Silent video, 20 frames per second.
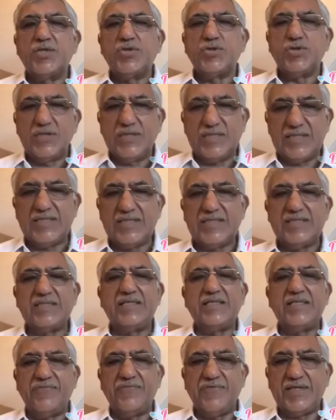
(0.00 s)
So this is a
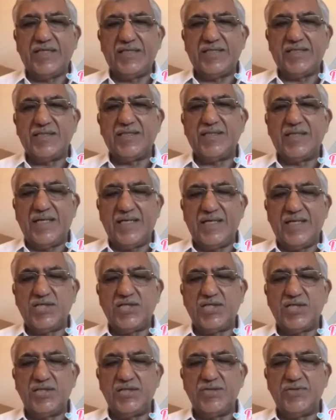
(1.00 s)
difficult
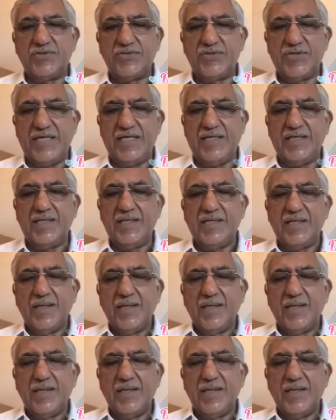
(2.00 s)
condition to treat.